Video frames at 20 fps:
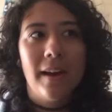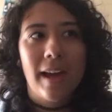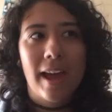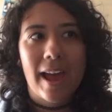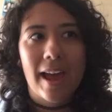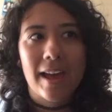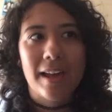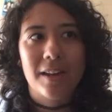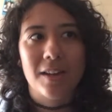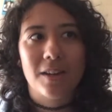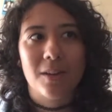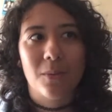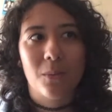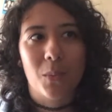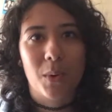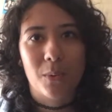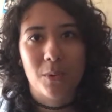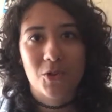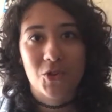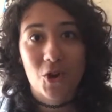and
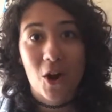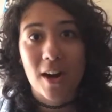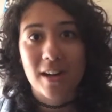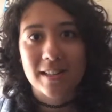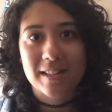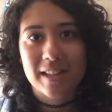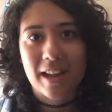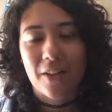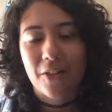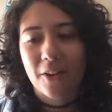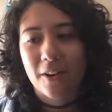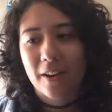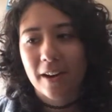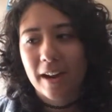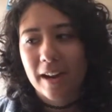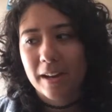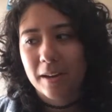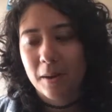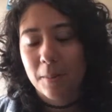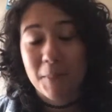we were drawing together
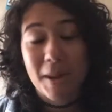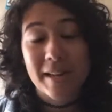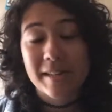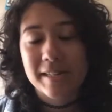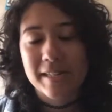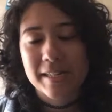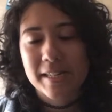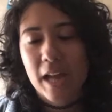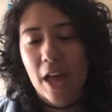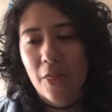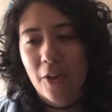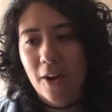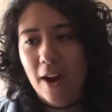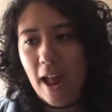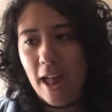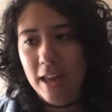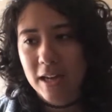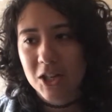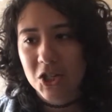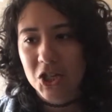and painting together,
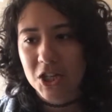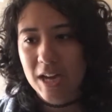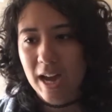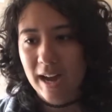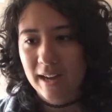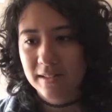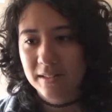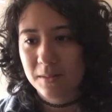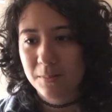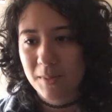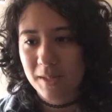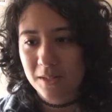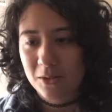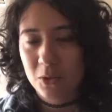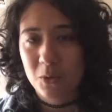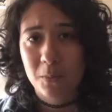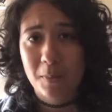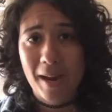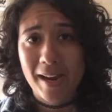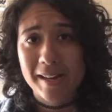and she asked me
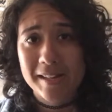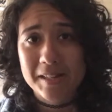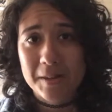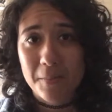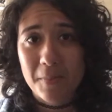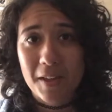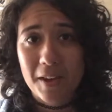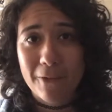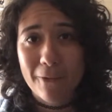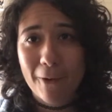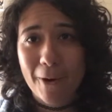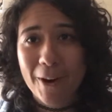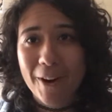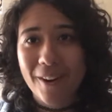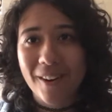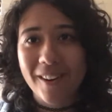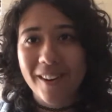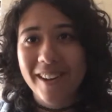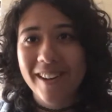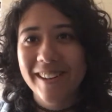to paint something for
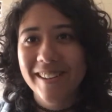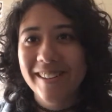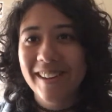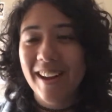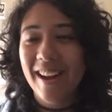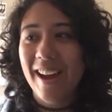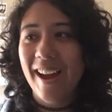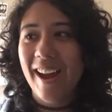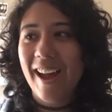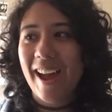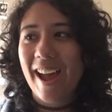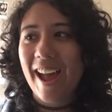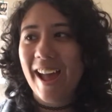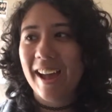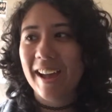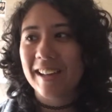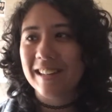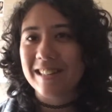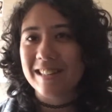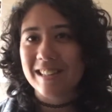her
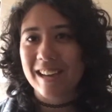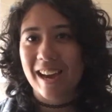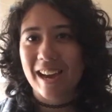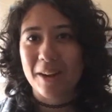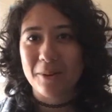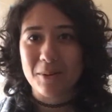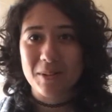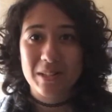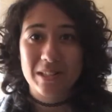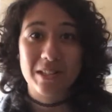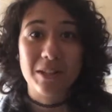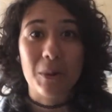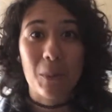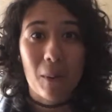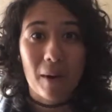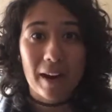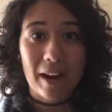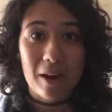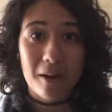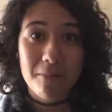and I was, you know,
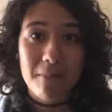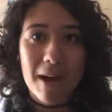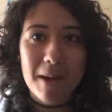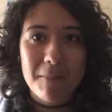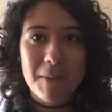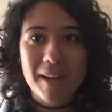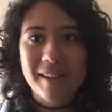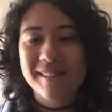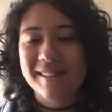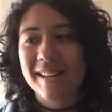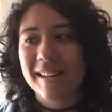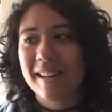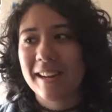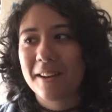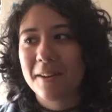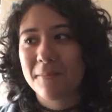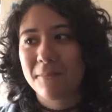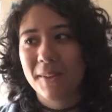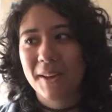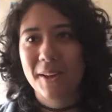working on my painting,
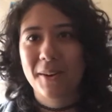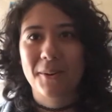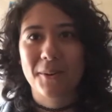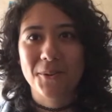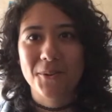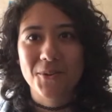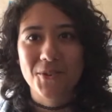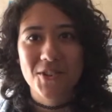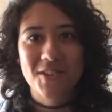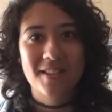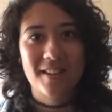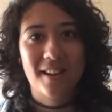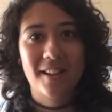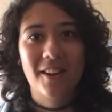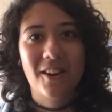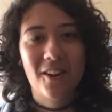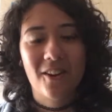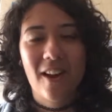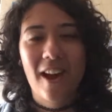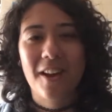and I'm like, oh, just
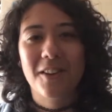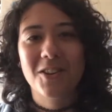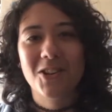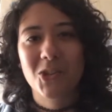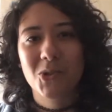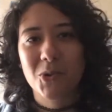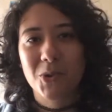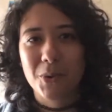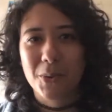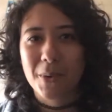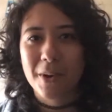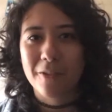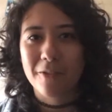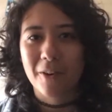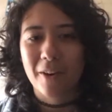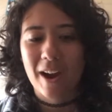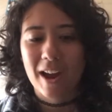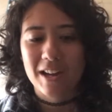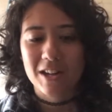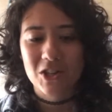telling her how to do it or
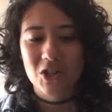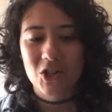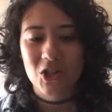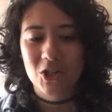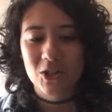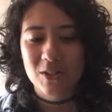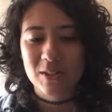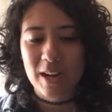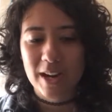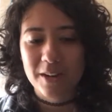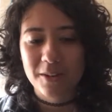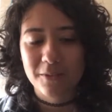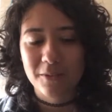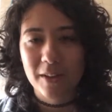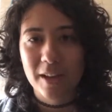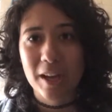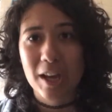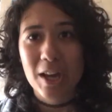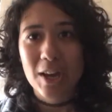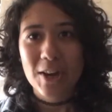whatever, and she just kind of
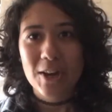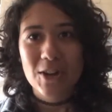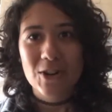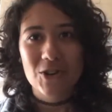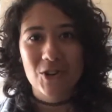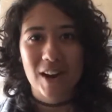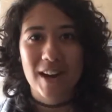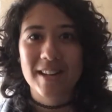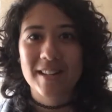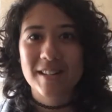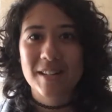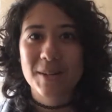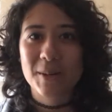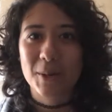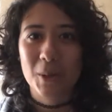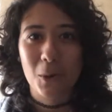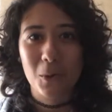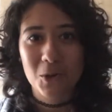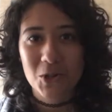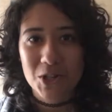like tried to
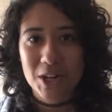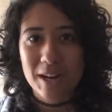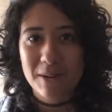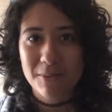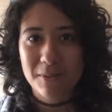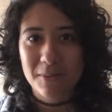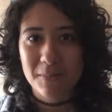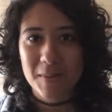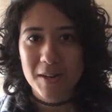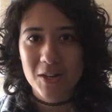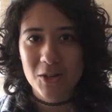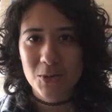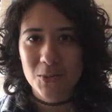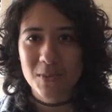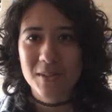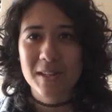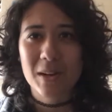negotiate with me, and she was